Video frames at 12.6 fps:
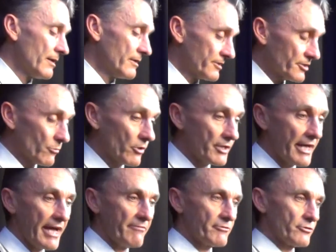So what you
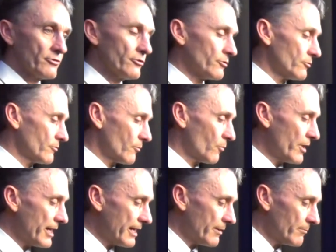have to do,
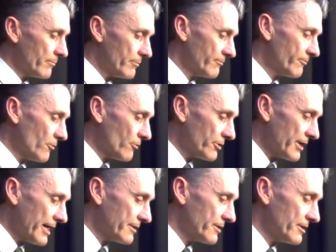where before you
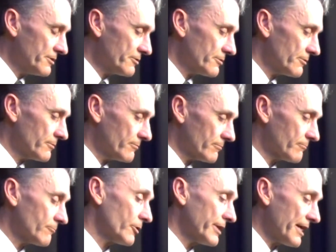had these two,
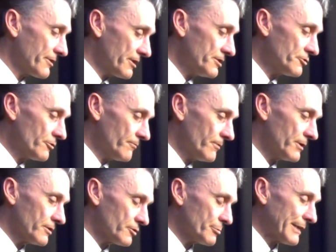well, you had these 2
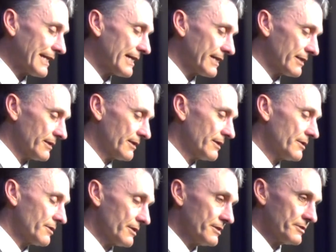fingers playing
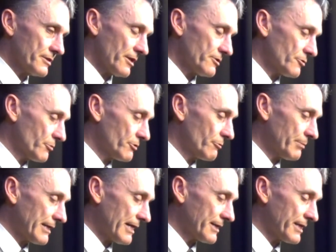these notes when you were
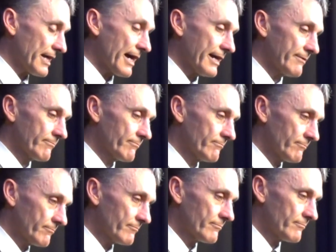playing the
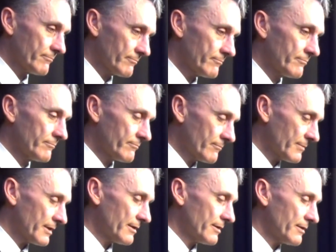A.